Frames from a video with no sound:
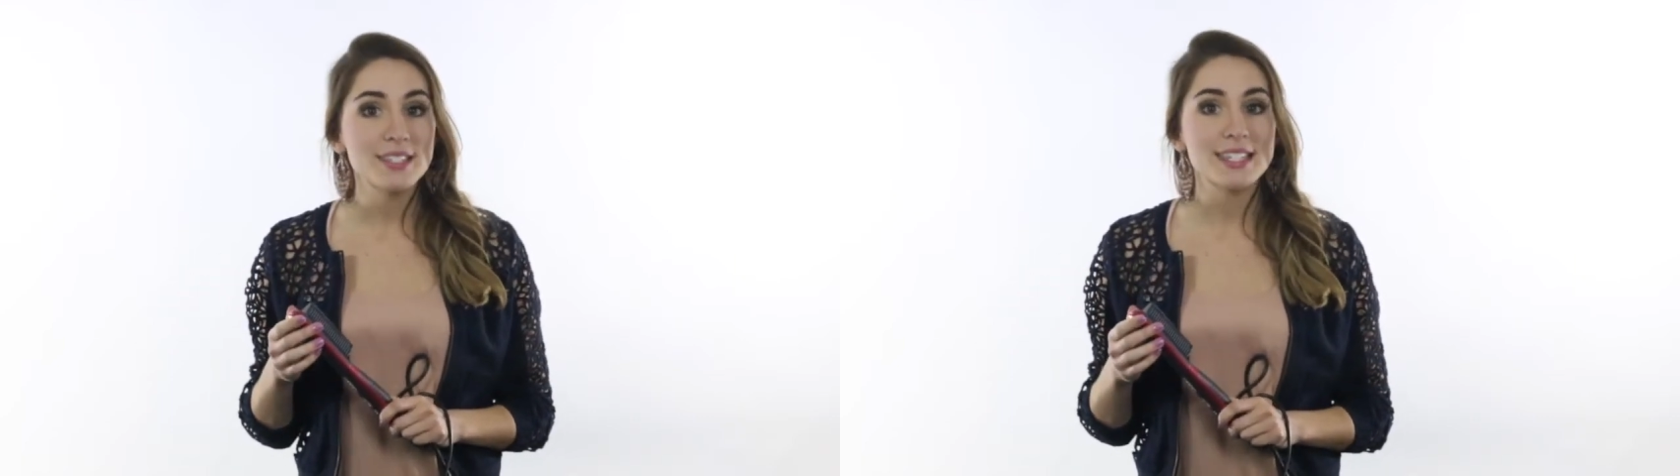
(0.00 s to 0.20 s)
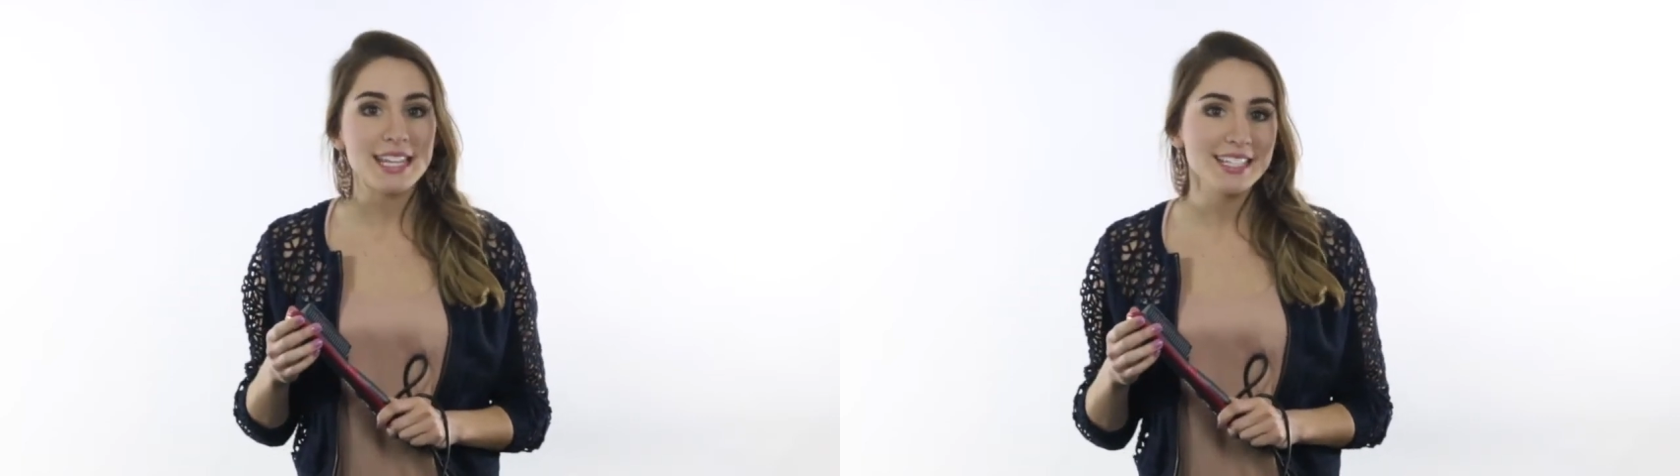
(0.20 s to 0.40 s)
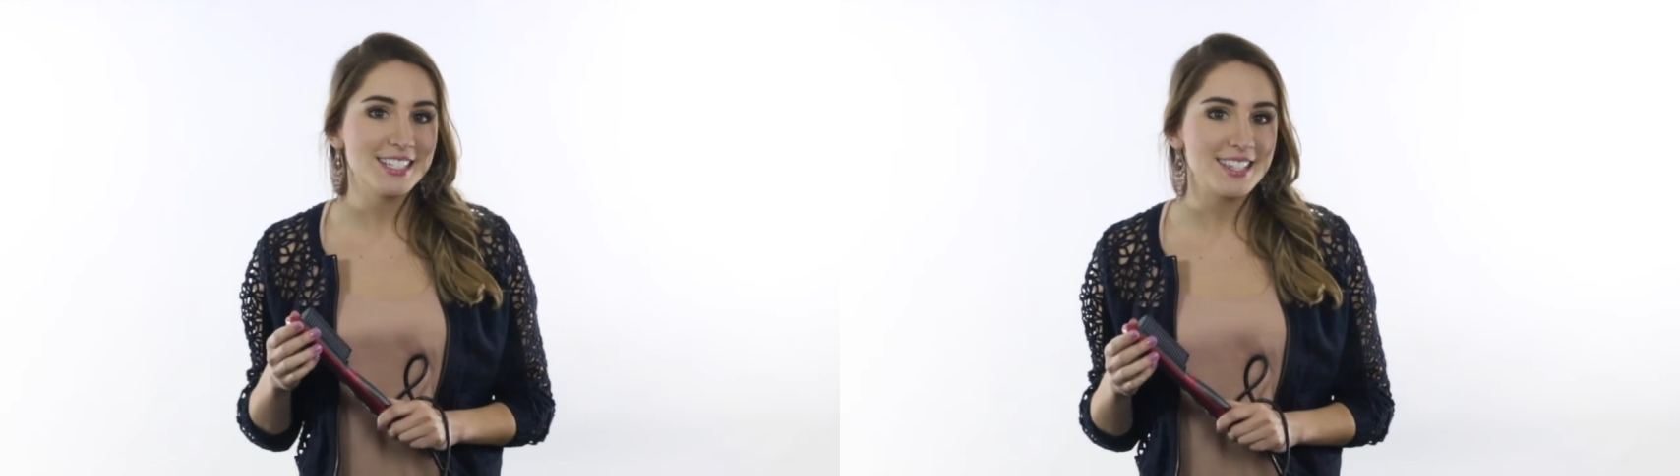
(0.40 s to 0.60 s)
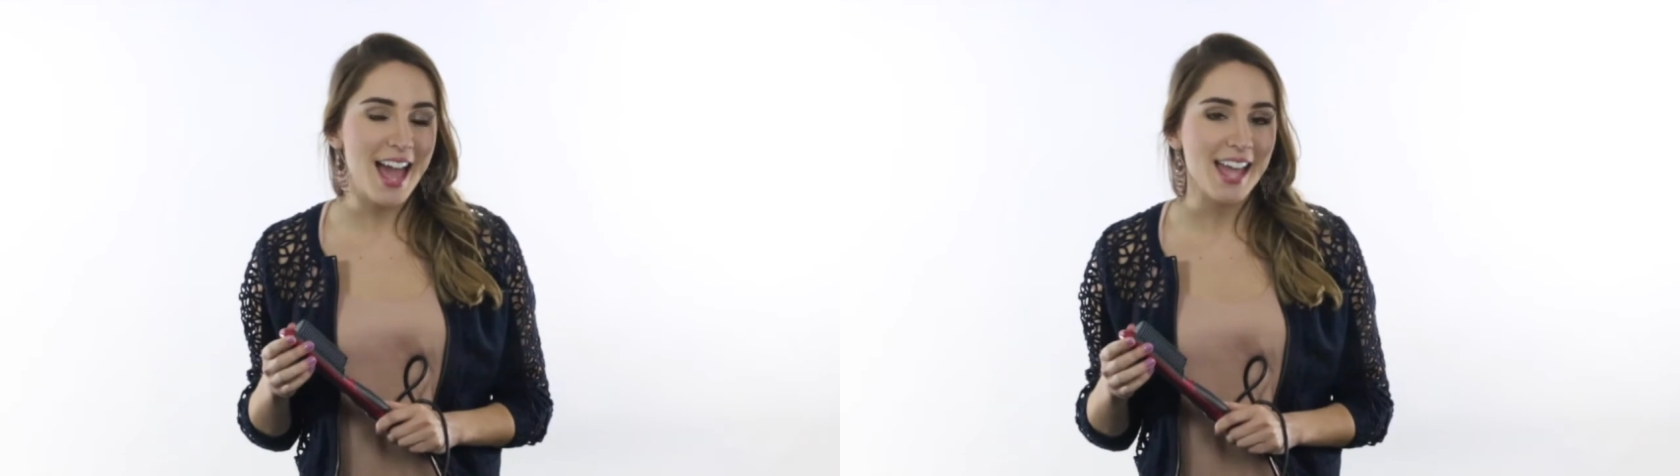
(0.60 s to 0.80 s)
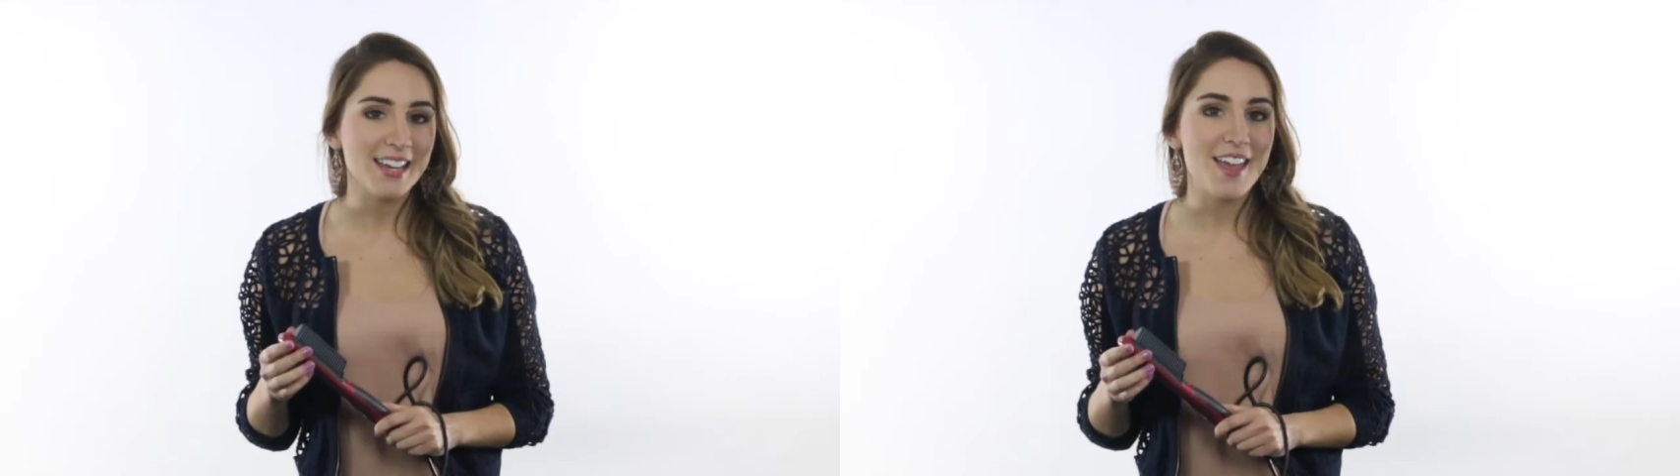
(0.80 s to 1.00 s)
sleek
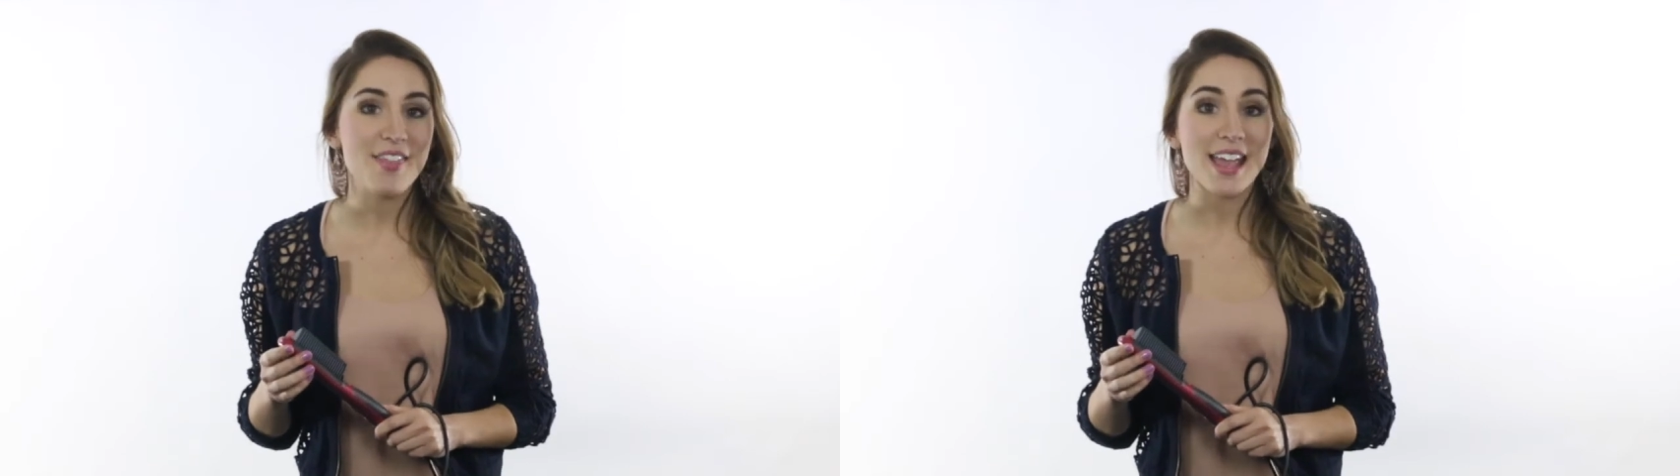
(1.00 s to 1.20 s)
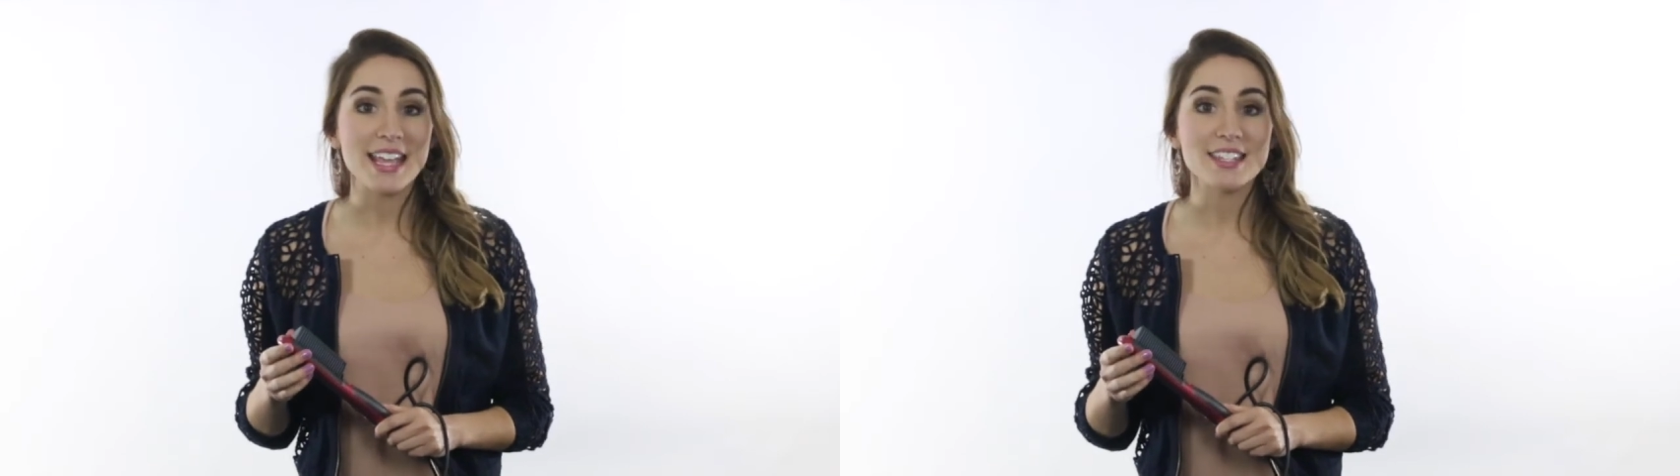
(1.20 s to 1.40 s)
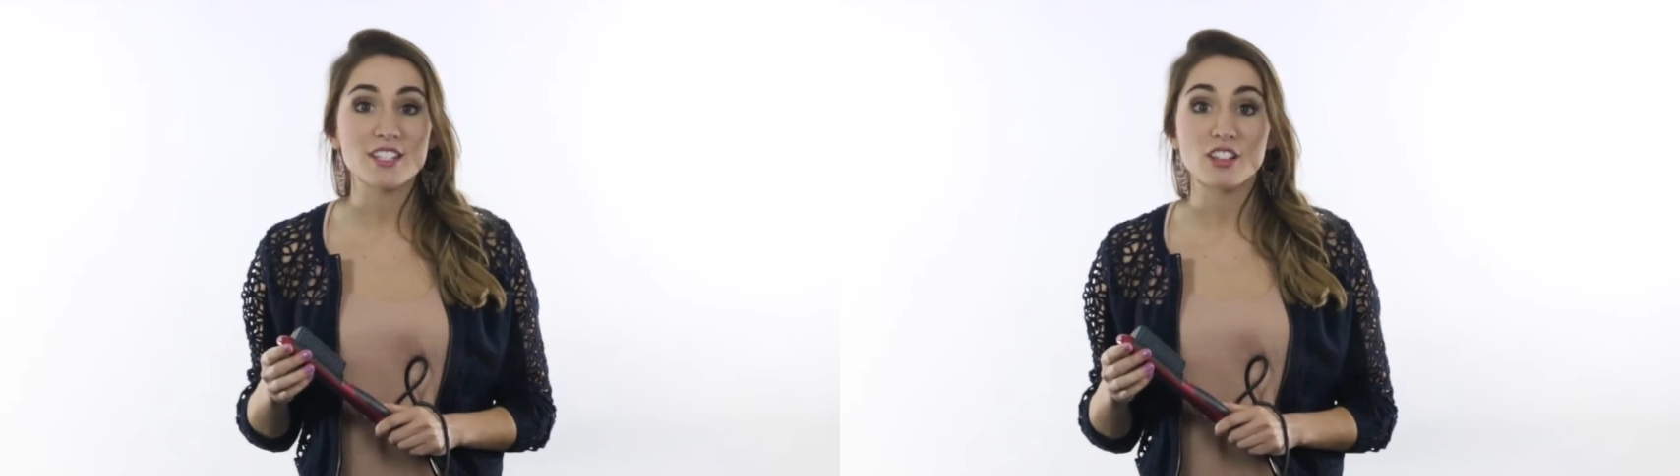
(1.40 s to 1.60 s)
design that heats